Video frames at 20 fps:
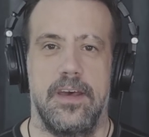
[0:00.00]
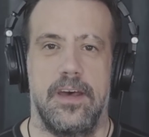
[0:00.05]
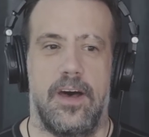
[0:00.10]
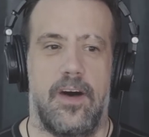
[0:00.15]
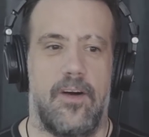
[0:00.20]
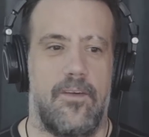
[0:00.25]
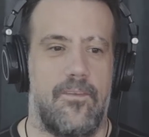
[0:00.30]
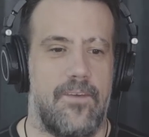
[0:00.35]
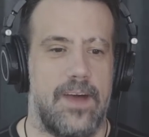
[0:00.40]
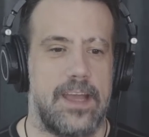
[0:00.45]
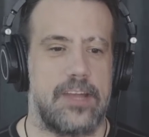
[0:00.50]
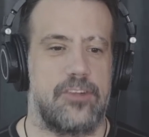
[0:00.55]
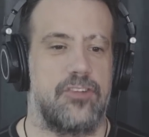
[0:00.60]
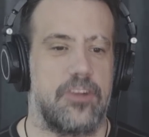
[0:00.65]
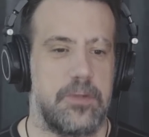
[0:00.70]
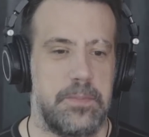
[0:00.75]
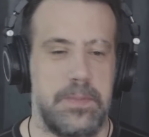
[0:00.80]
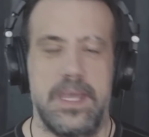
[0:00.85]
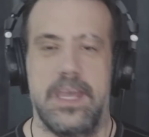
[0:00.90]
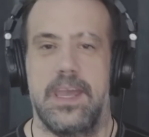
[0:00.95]

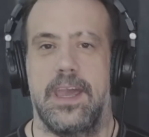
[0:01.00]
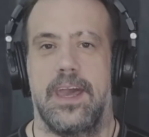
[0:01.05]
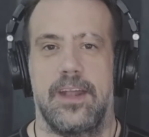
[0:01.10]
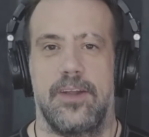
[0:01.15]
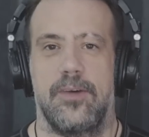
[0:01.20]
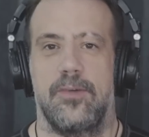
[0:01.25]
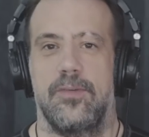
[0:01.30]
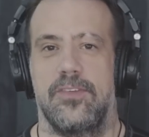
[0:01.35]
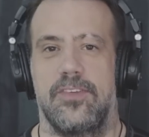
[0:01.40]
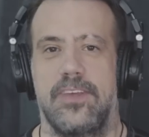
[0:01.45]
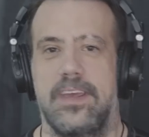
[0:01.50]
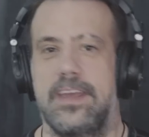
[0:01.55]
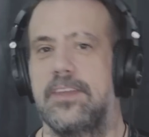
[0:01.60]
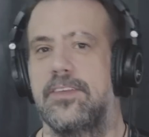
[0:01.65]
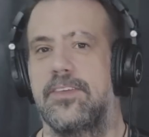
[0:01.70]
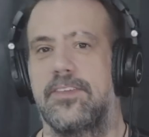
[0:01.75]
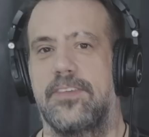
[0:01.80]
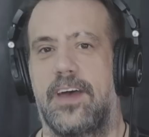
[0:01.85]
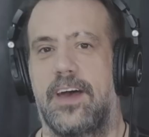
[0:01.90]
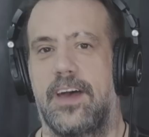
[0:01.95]
electric pianos
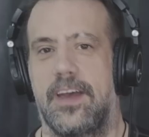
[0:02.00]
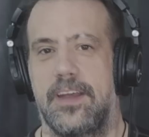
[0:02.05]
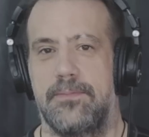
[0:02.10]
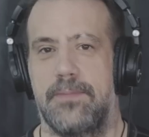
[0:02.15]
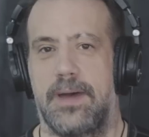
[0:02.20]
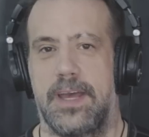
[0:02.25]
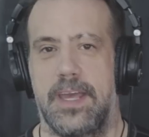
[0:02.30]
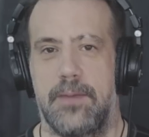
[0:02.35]
inside my